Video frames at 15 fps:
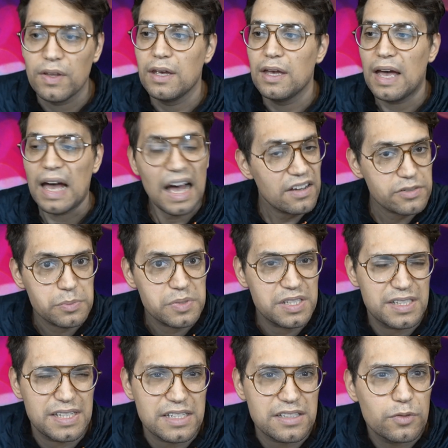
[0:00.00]
have some
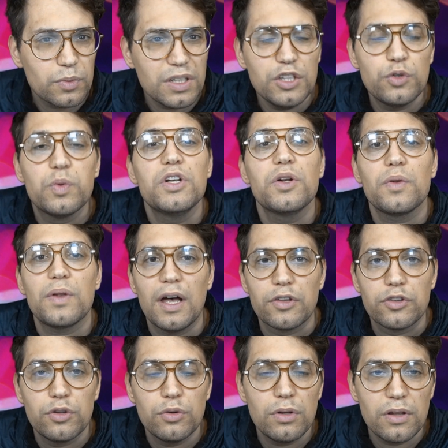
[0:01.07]
success and really dwindle out
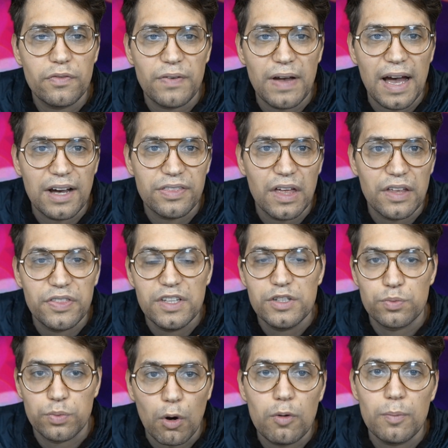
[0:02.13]
due to the fact that these
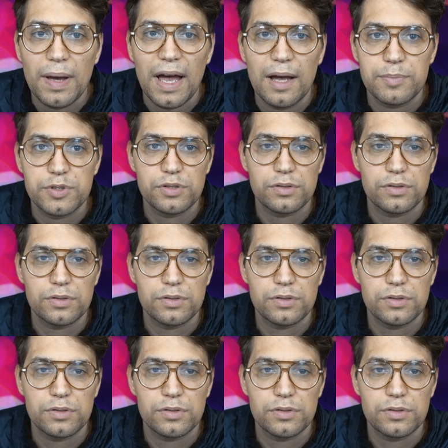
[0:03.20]
roadmaps